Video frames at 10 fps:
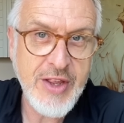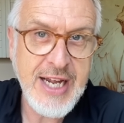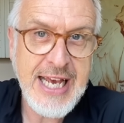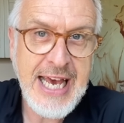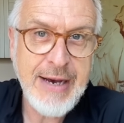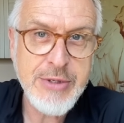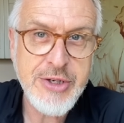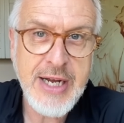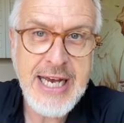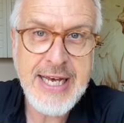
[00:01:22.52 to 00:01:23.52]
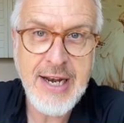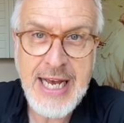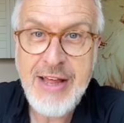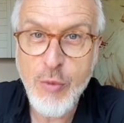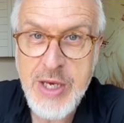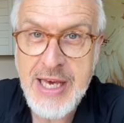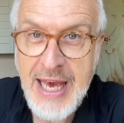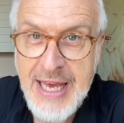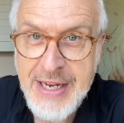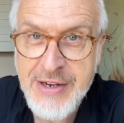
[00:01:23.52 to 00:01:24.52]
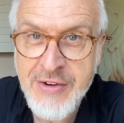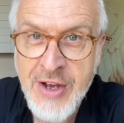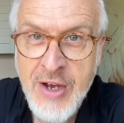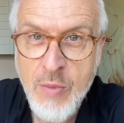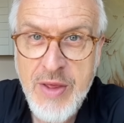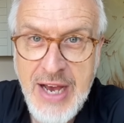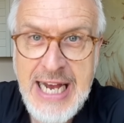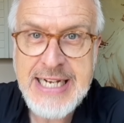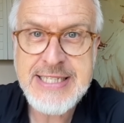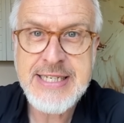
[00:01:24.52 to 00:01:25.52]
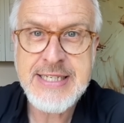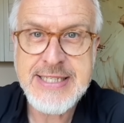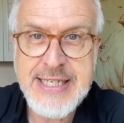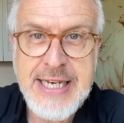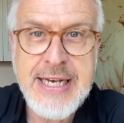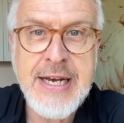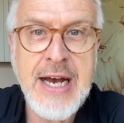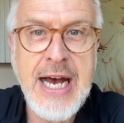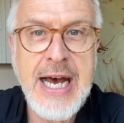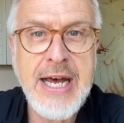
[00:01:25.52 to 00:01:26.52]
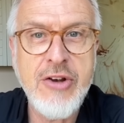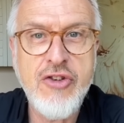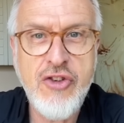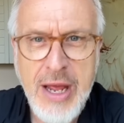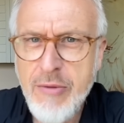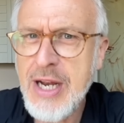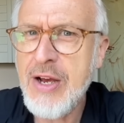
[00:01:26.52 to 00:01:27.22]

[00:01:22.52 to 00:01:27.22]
an encounter I had last weekend with actor, singer, and generally